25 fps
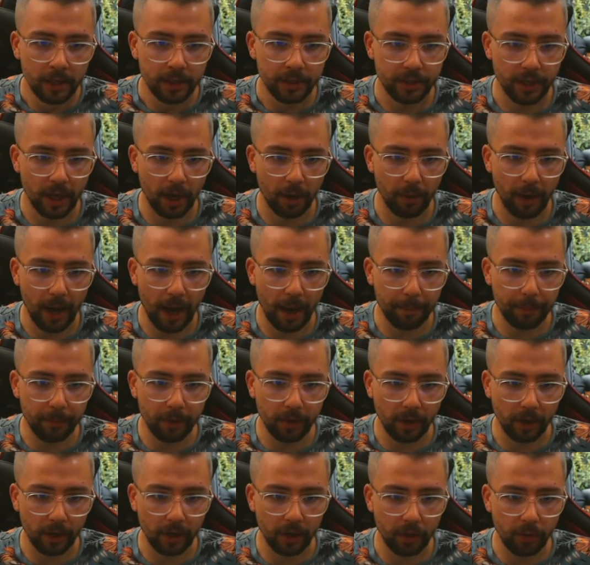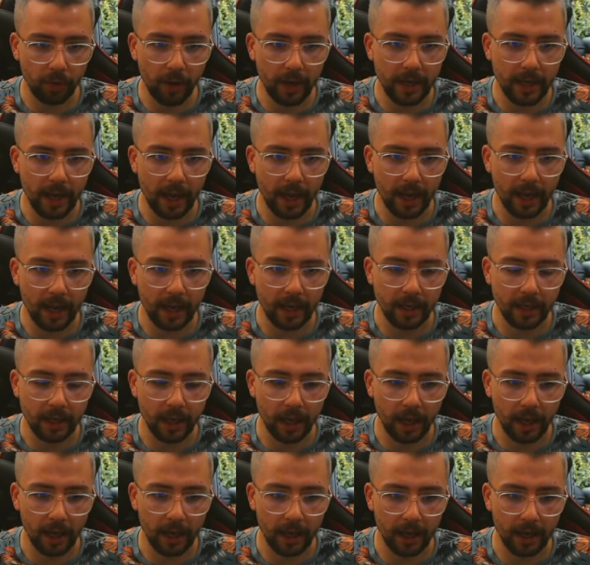So I'm gonna create
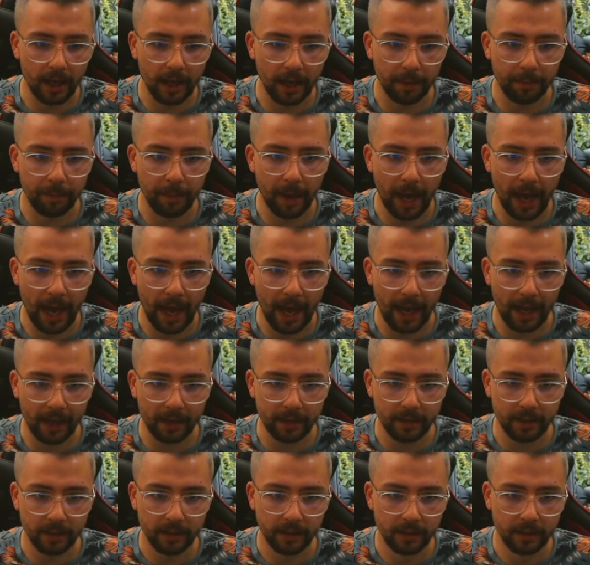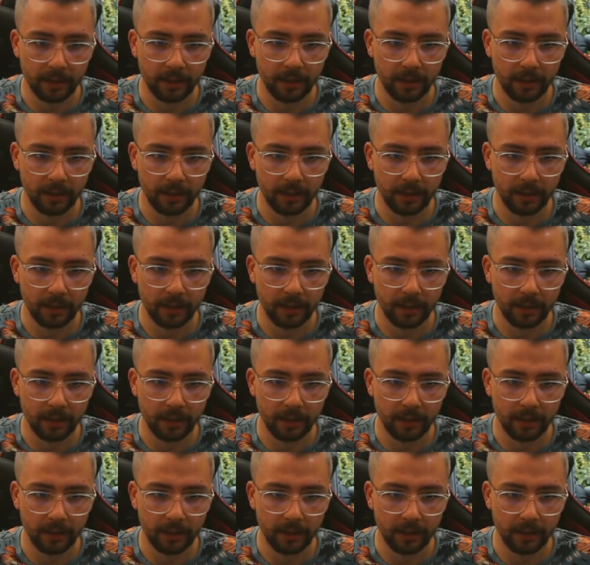a add